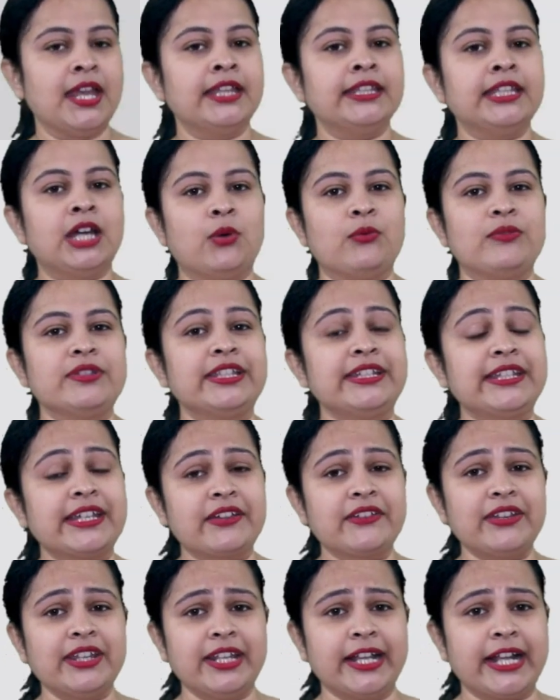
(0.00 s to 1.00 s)
Now, with a
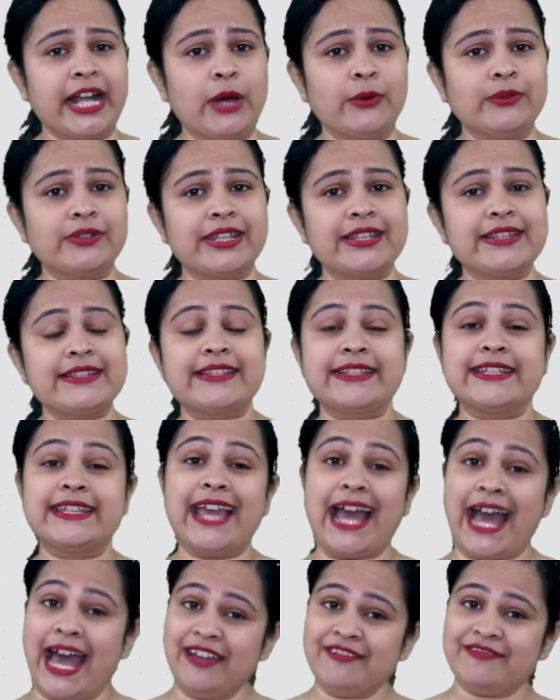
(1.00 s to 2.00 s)
degree in accountancy
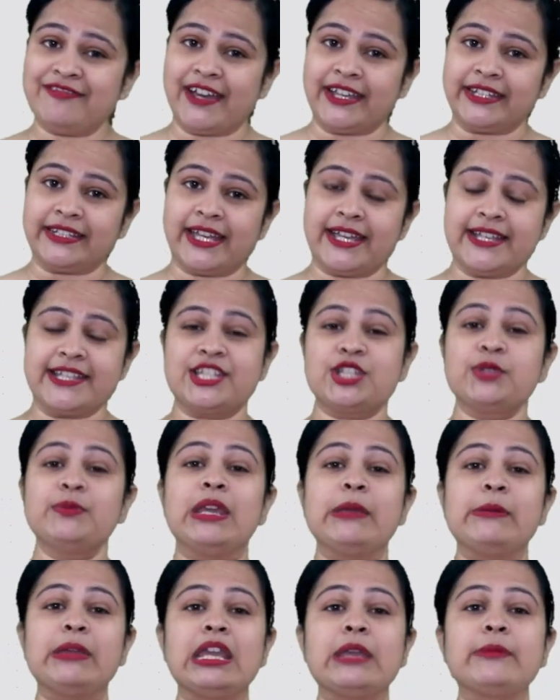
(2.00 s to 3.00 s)
and finance, you
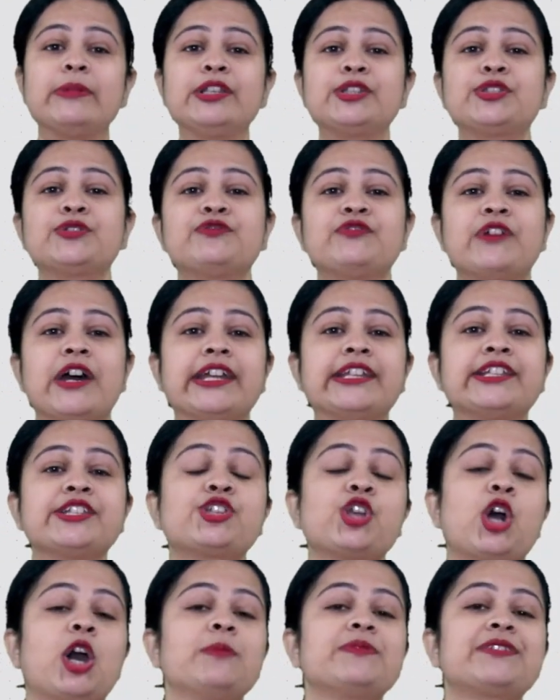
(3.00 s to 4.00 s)
may be able to find
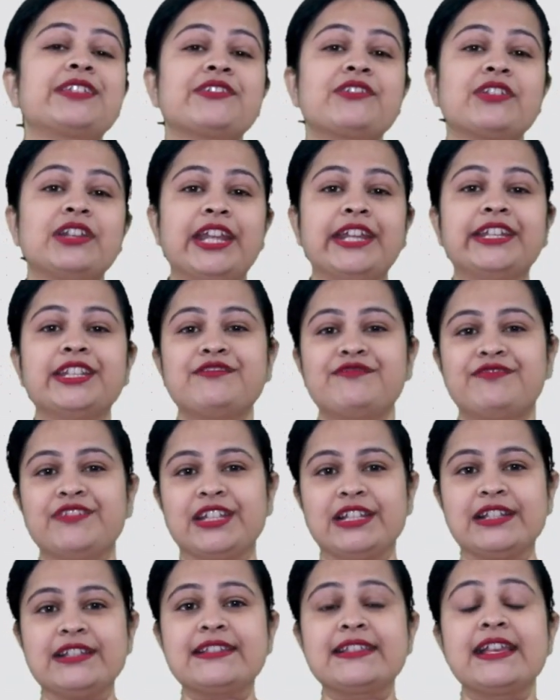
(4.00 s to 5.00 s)
jobs in related
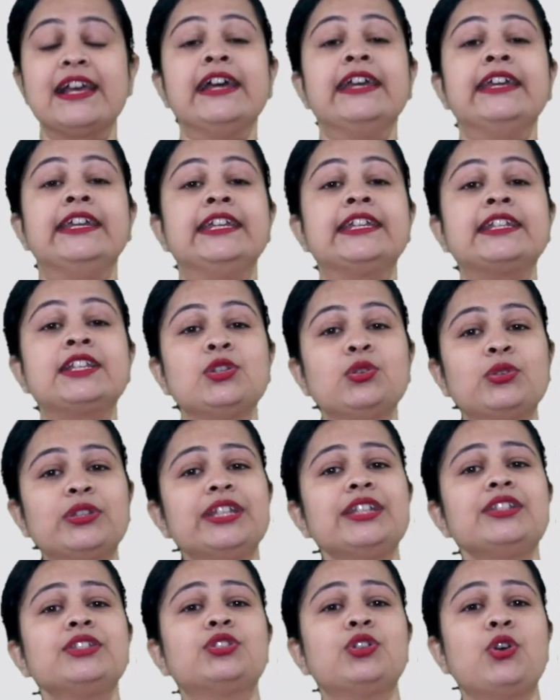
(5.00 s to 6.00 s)
fields,
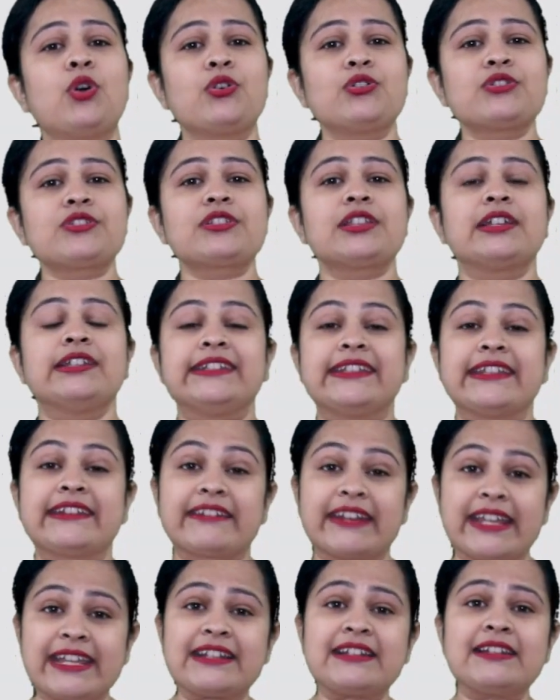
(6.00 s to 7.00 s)
including those
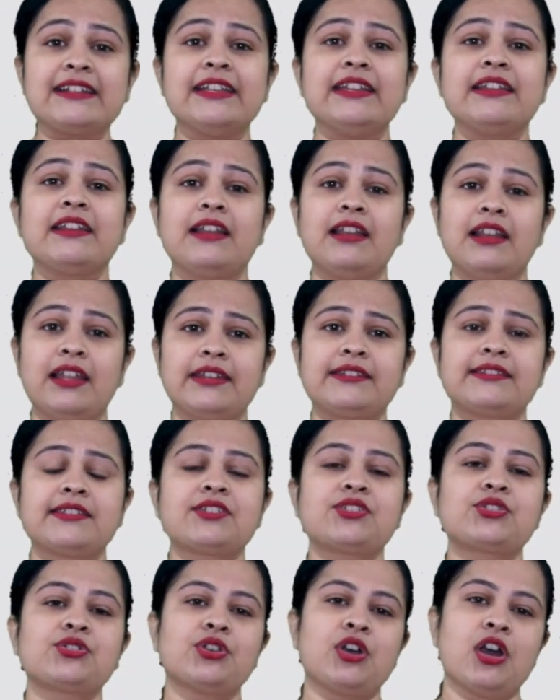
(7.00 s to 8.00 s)
directly
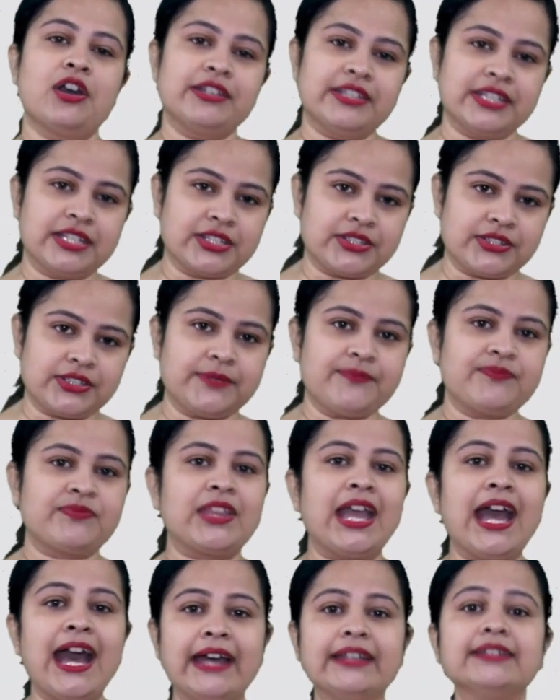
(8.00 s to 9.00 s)
related to your degree
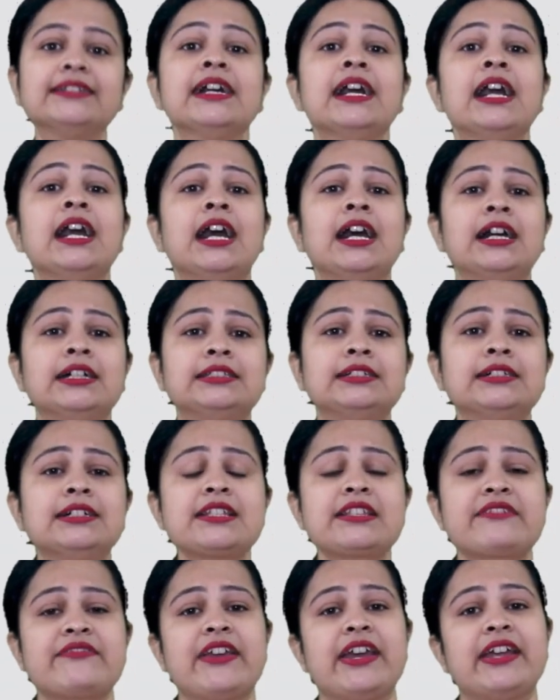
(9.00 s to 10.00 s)
and
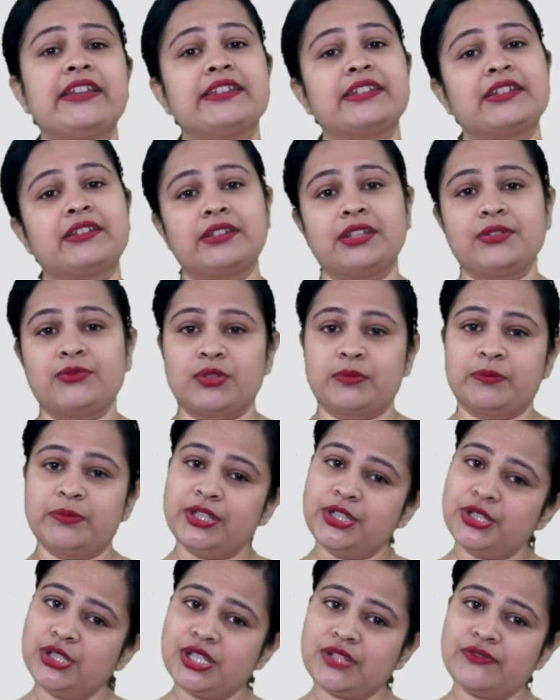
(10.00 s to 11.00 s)
others where degree would be
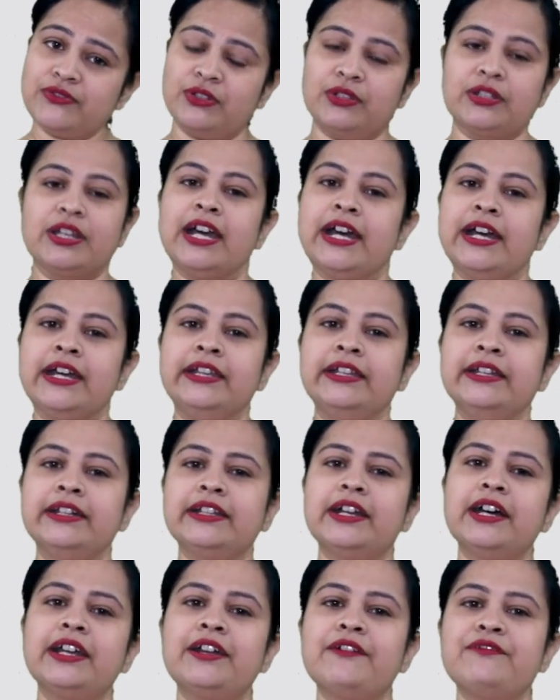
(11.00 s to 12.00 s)
useful. Here
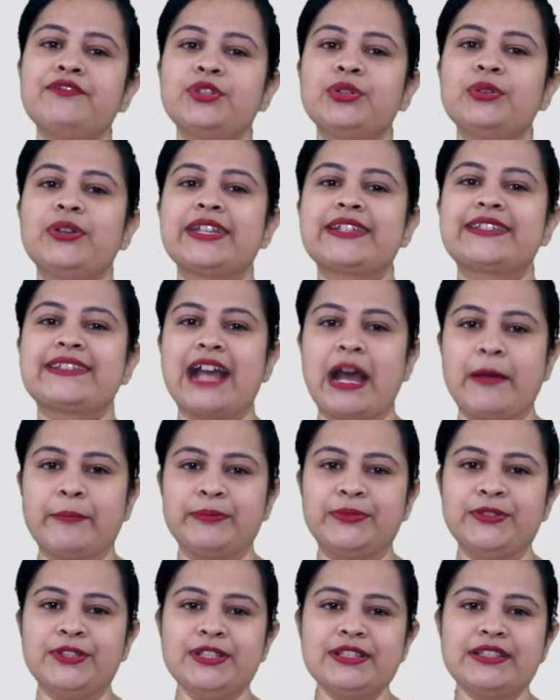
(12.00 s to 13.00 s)
are a few
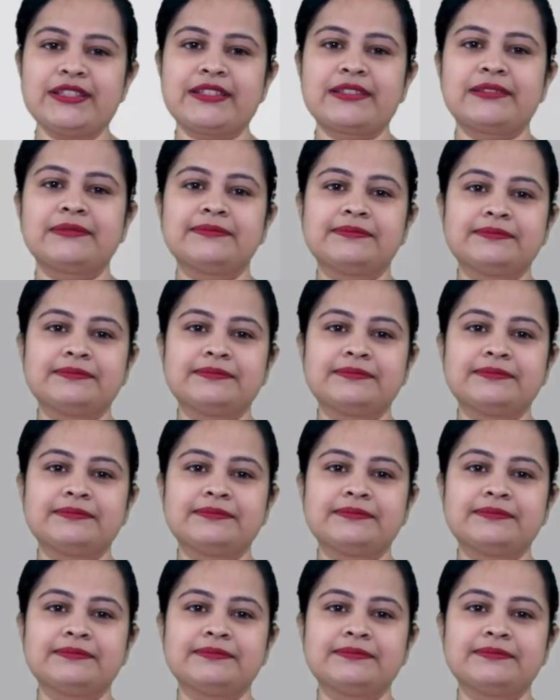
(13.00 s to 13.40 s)
examples.